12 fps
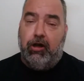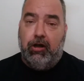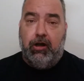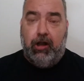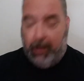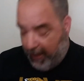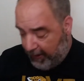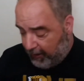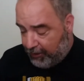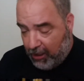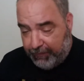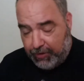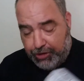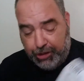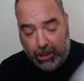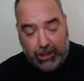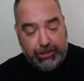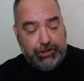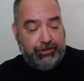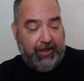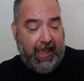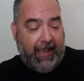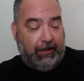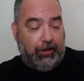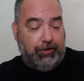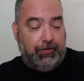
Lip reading: and another judge, Taggart,